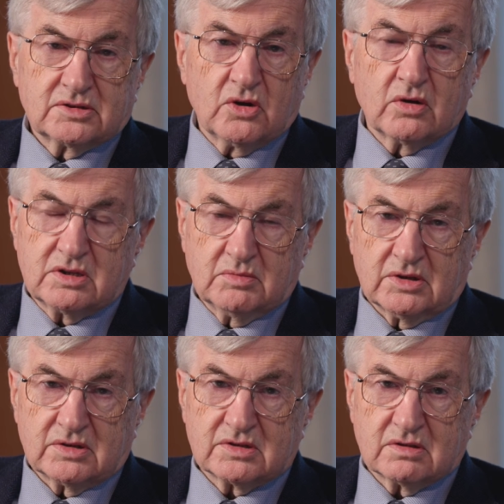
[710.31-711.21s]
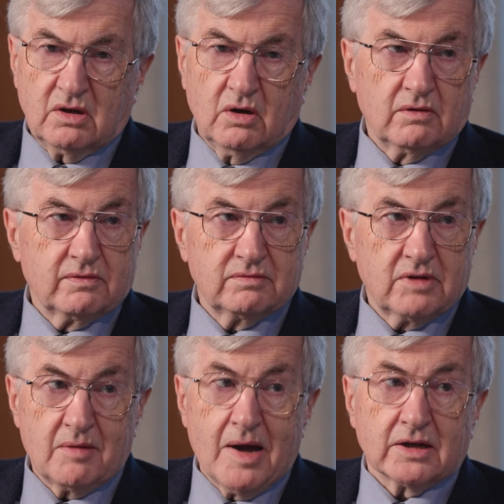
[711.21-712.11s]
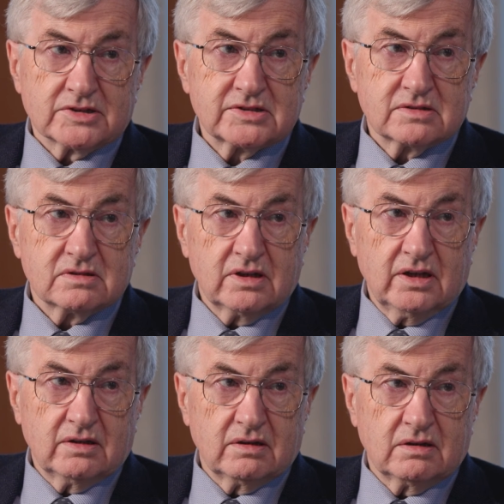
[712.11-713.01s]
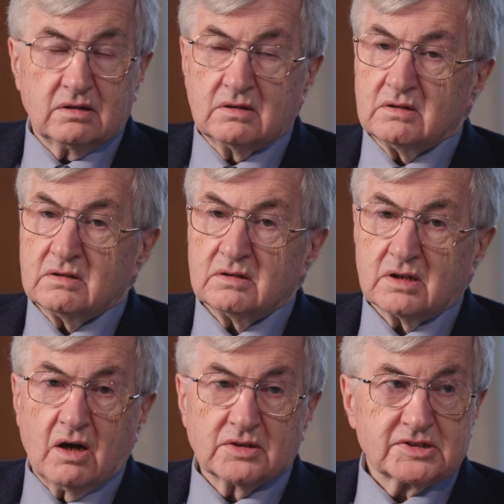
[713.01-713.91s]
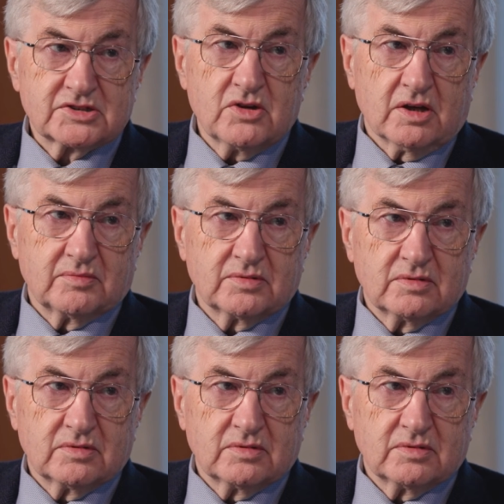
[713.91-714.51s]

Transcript: document of Hamas in the Gaza Strip